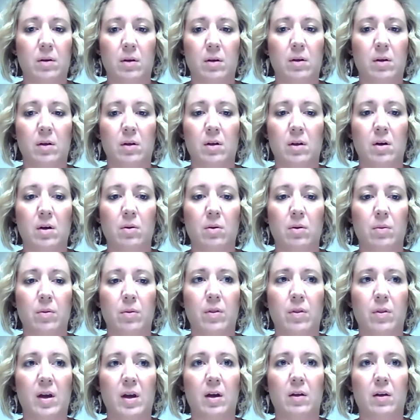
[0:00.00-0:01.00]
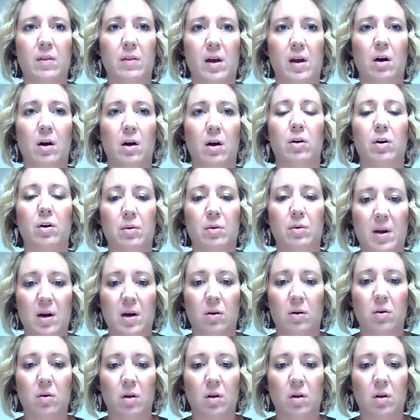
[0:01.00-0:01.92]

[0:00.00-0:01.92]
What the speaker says: they are good medical